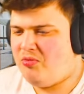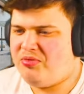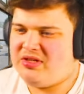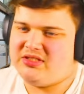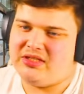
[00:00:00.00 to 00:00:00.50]

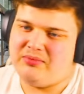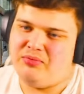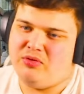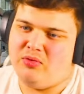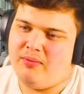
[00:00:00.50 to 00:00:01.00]
can still
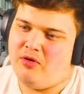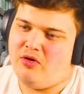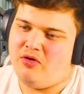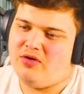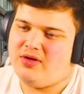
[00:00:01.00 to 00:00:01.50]
pull one more.
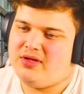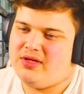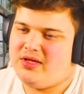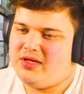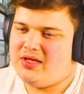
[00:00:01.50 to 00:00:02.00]

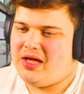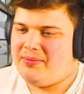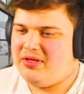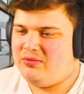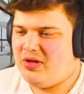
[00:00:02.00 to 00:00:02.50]
I
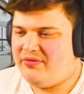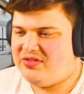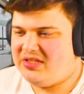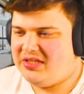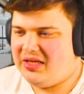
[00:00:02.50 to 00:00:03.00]
mean, we have
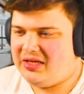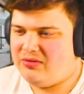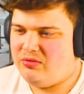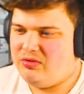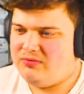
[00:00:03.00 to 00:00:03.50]
still like
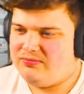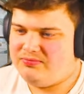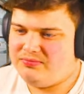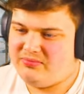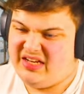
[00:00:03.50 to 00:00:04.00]
what,
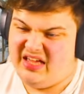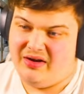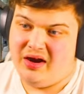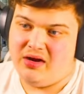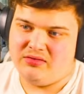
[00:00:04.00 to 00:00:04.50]

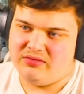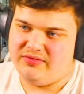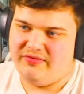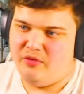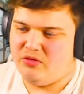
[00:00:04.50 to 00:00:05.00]
around
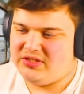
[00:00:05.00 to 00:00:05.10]
40